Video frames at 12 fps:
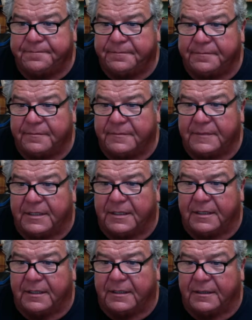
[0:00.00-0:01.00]

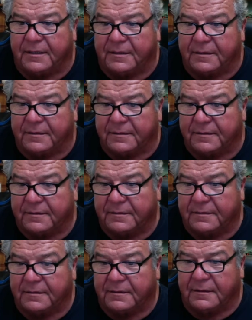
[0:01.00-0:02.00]
Okay.
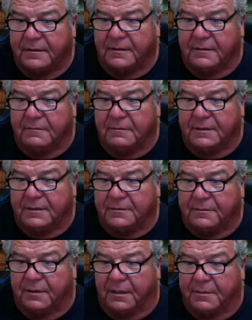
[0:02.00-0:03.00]
What does
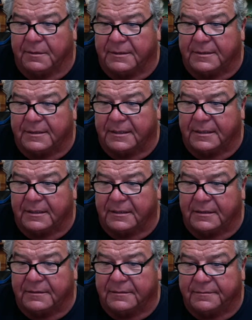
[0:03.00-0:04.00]
Robert say?